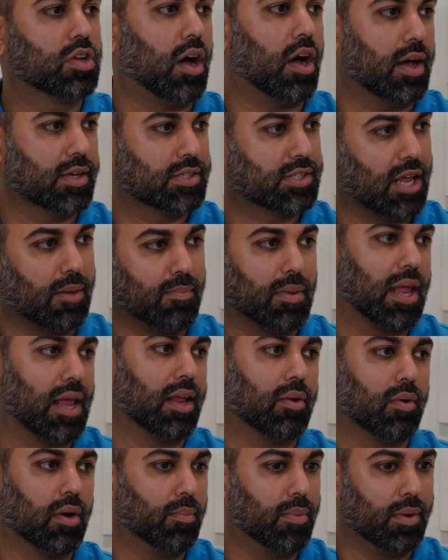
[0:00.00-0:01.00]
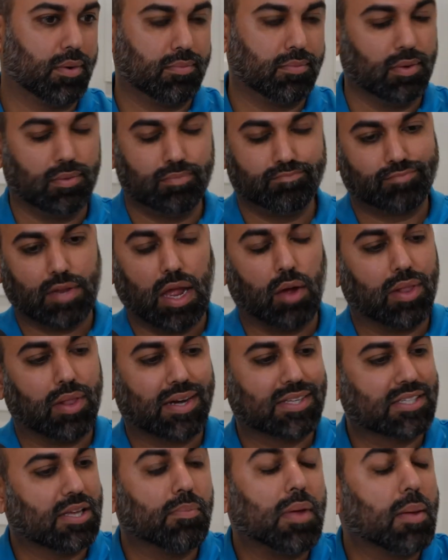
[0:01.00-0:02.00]
costs can be anywhere, but I would
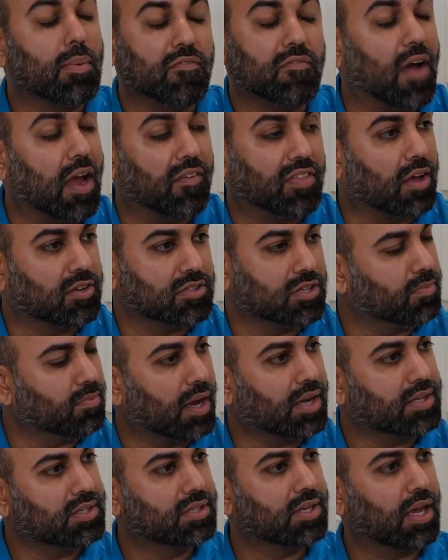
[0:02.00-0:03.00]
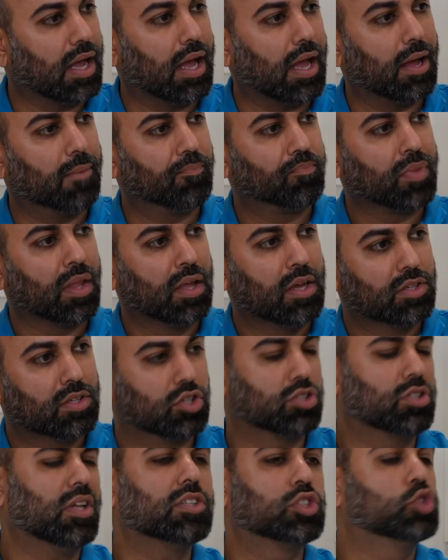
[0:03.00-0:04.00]
like to say maybe $5,000.
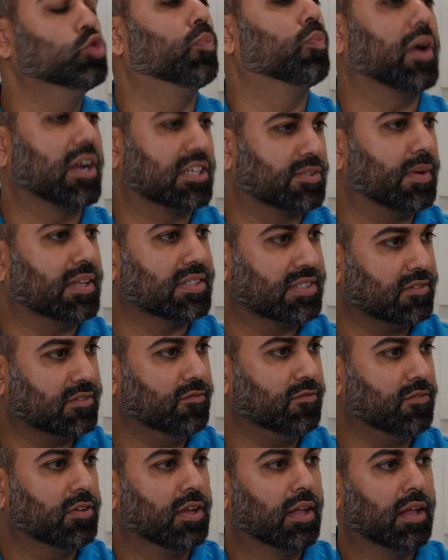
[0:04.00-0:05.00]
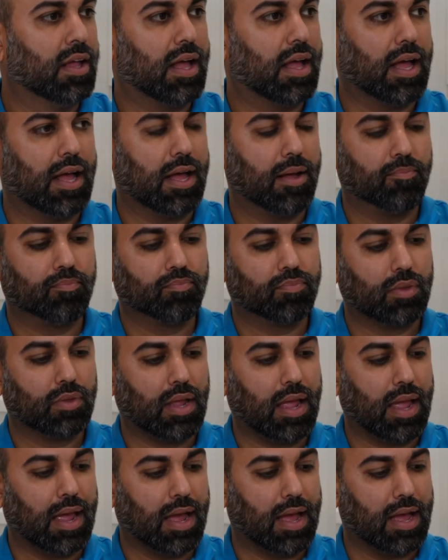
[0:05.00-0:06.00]
So it's not super expensive,
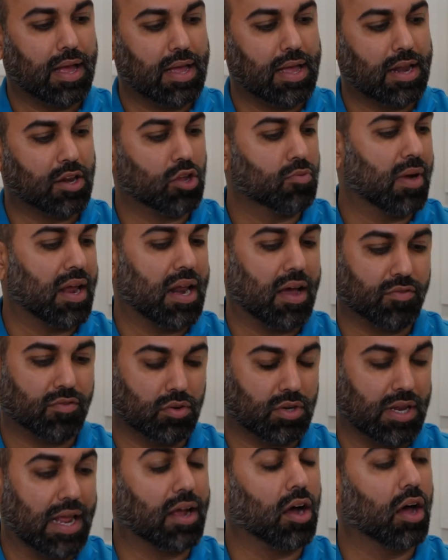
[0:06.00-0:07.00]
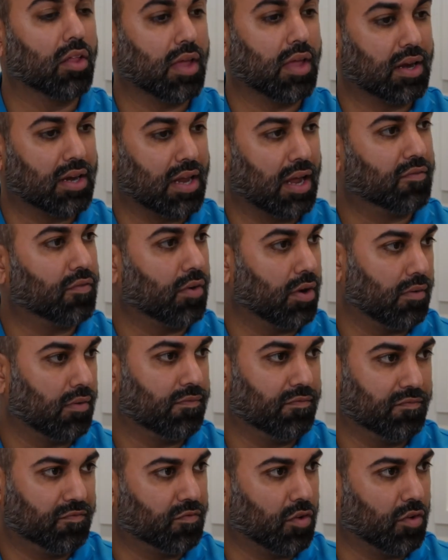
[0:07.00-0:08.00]
and you might have to take on that debt
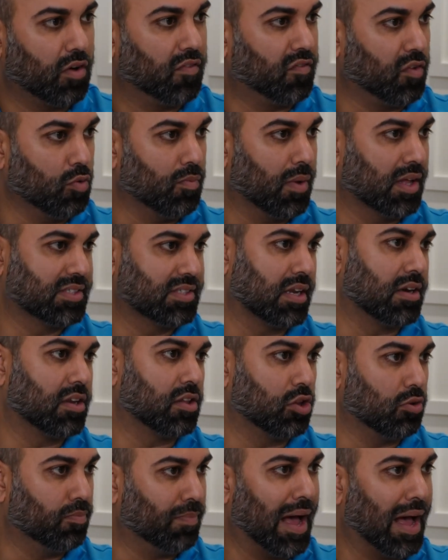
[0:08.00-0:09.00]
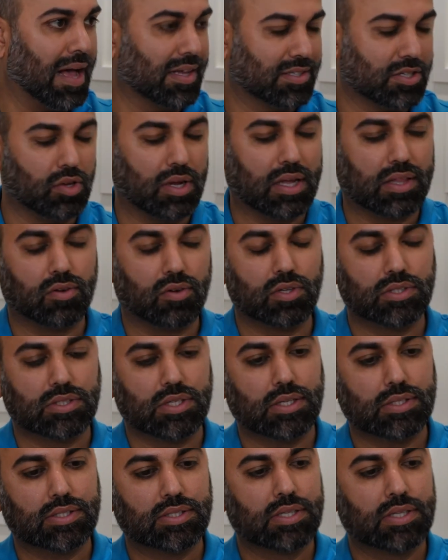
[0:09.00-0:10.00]
for a few months until you pass and you get the
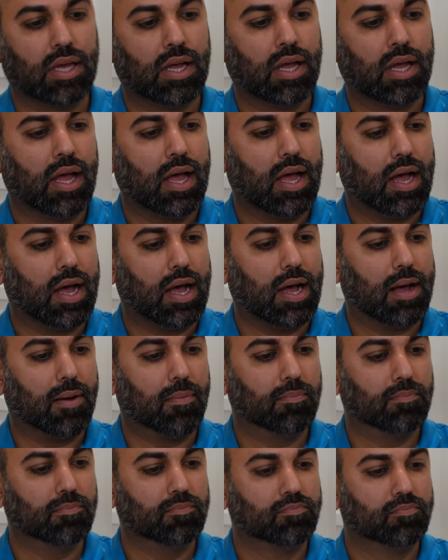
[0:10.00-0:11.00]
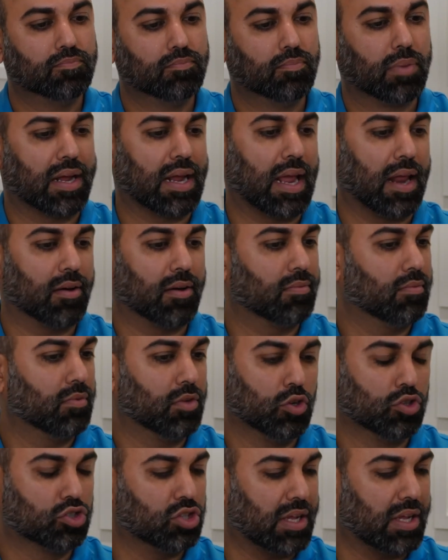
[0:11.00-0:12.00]
results. But again,
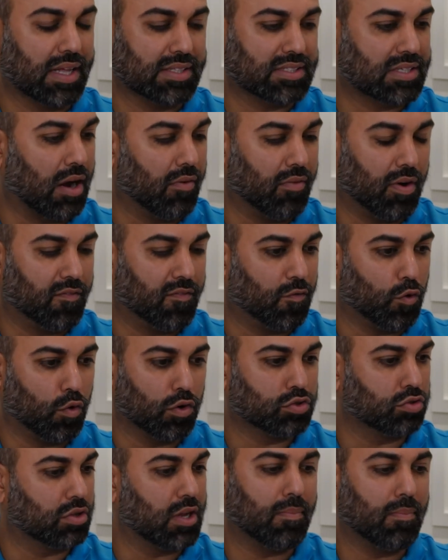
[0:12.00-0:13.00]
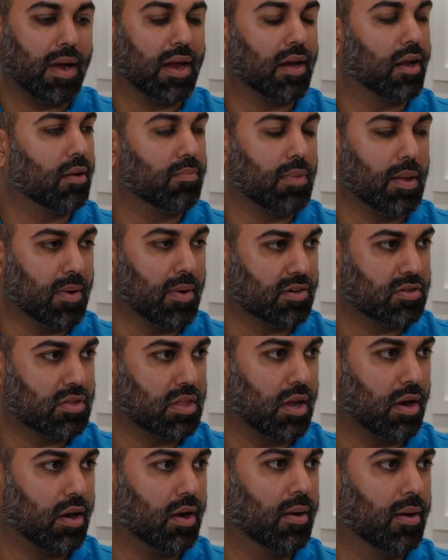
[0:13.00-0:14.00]
usually gets covered for, so there might not be much
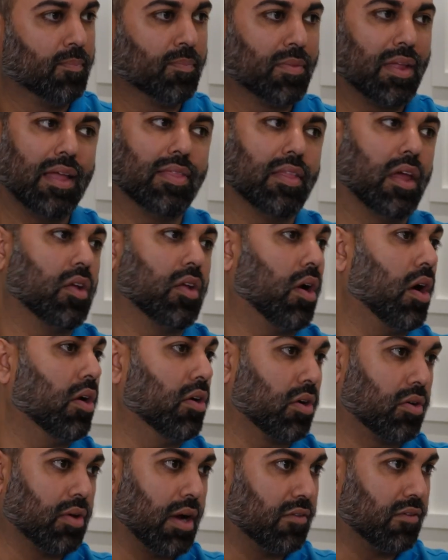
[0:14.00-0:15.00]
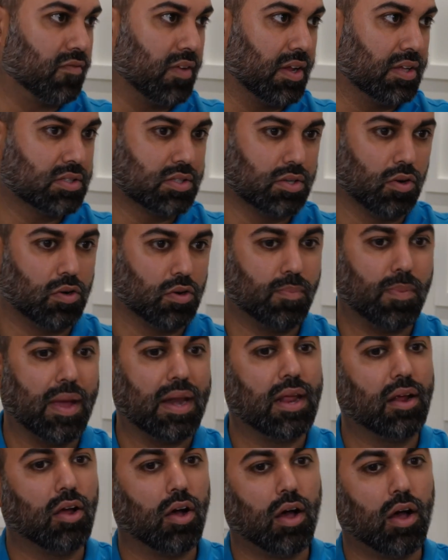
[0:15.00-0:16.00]
there. And then your undergrad fees. So
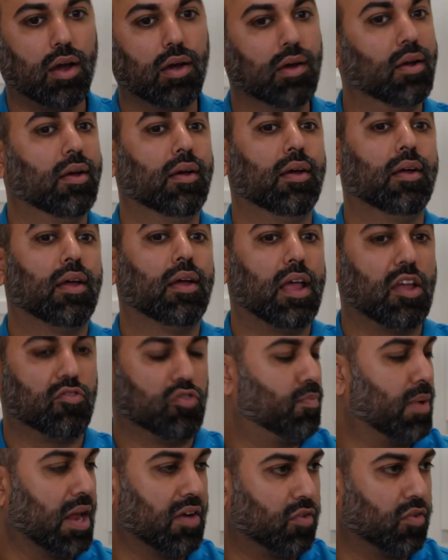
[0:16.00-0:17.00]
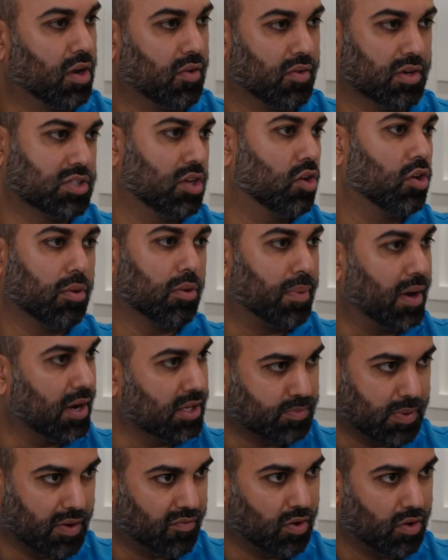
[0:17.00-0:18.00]
depending on if you paid for university or your
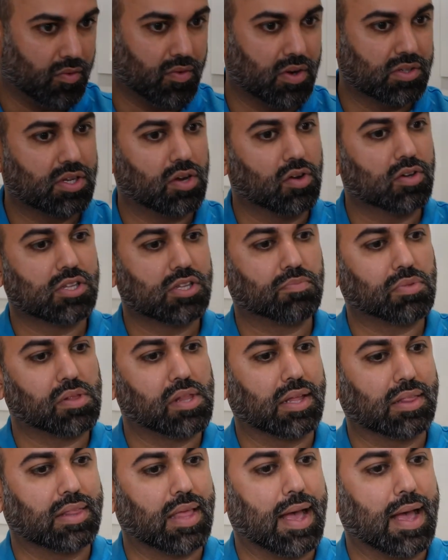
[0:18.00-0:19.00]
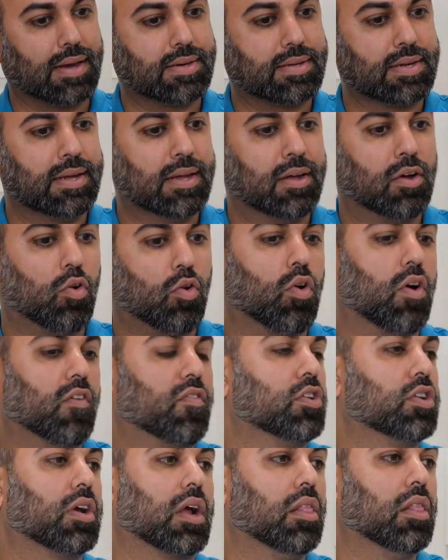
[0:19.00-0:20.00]
parents paid for university or something like that, or if
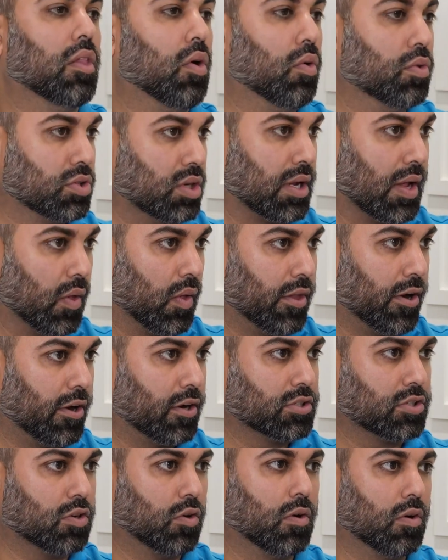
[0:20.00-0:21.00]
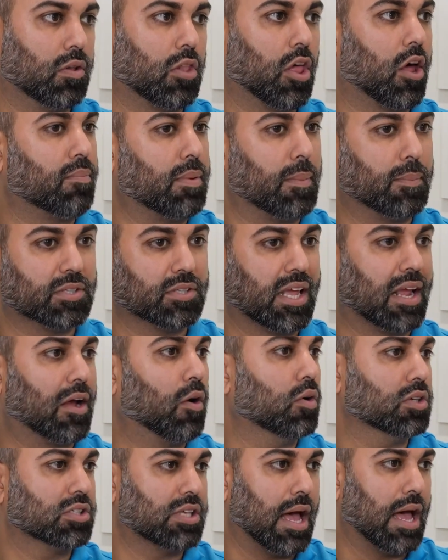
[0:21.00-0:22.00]
you took a loan to go there. So a lot of people take
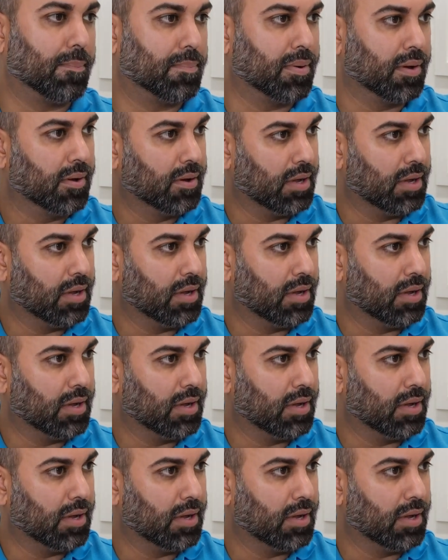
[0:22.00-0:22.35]
OSAP.